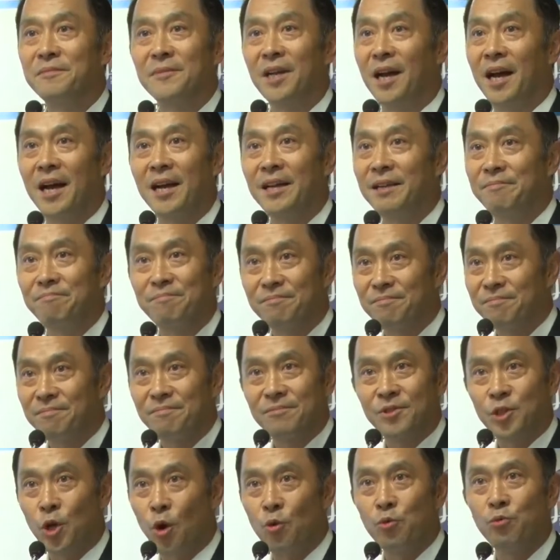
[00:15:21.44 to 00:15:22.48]
I
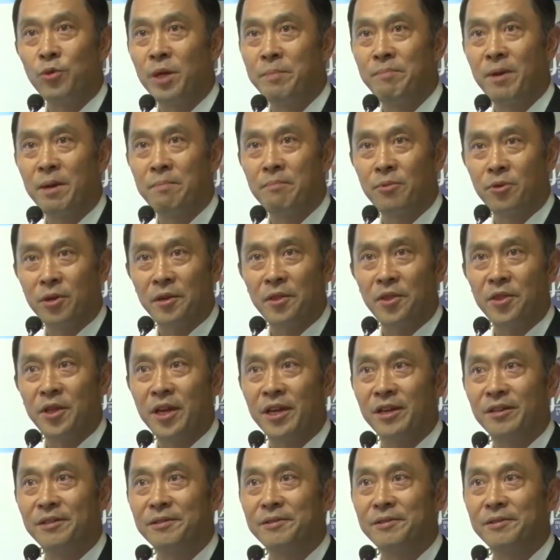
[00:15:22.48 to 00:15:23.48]
don't remember a thing.